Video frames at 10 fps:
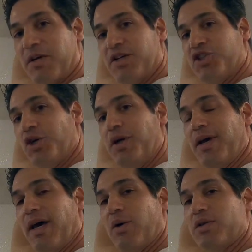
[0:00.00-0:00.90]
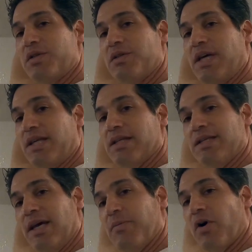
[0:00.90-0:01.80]
I'm going to show you how to take the
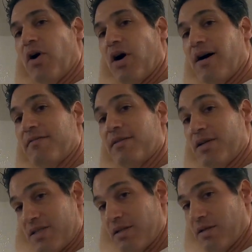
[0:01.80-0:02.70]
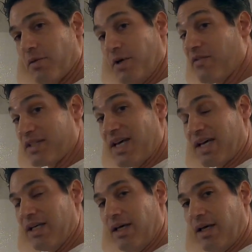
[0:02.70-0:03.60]
tape off. There is a little bit of a
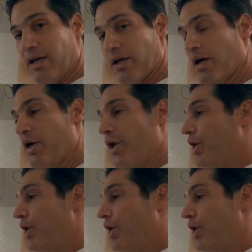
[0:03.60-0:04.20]
technique here.